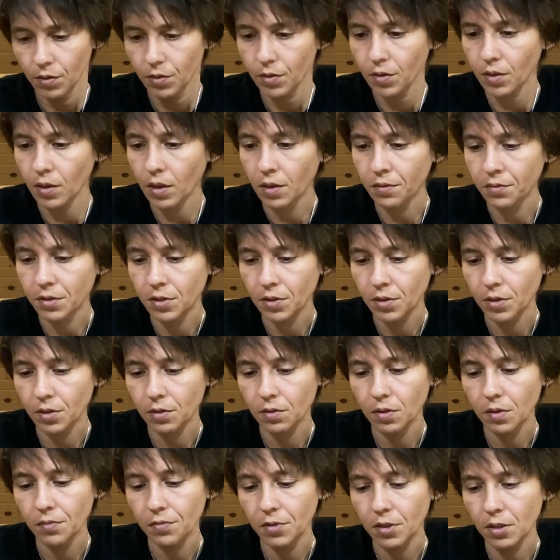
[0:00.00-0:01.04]
The Lovers in
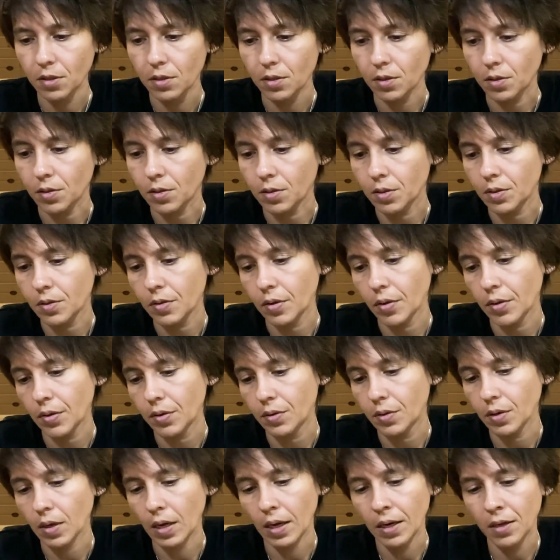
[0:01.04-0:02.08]
reverse,
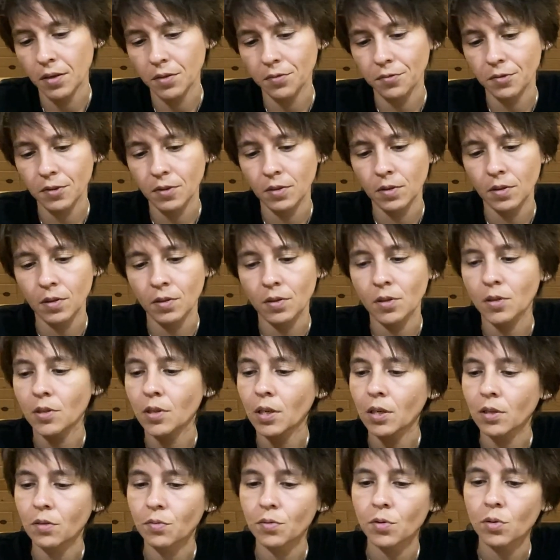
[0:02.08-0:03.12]
the Hierophant and the
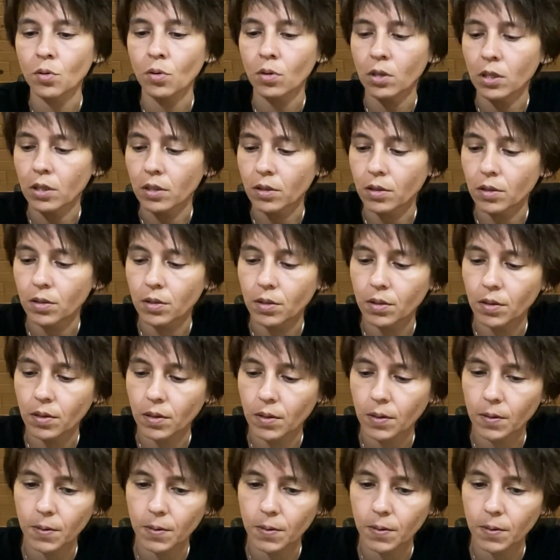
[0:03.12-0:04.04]
Ten of Swords.